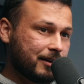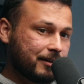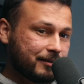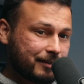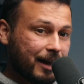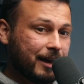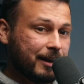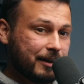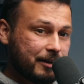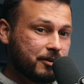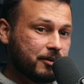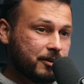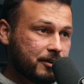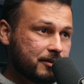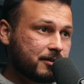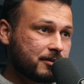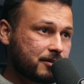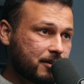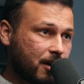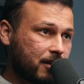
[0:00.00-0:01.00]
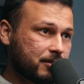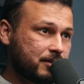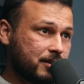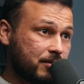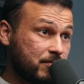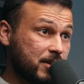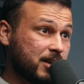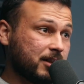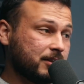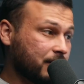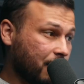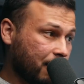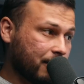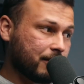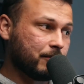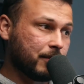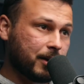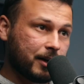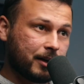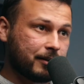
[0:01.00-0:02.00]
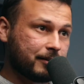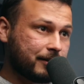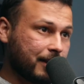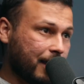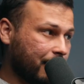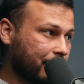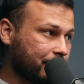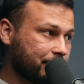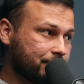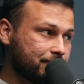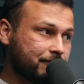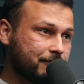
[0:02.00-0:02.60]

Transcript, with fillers: that ignorance is costing me a lot of money. Dang.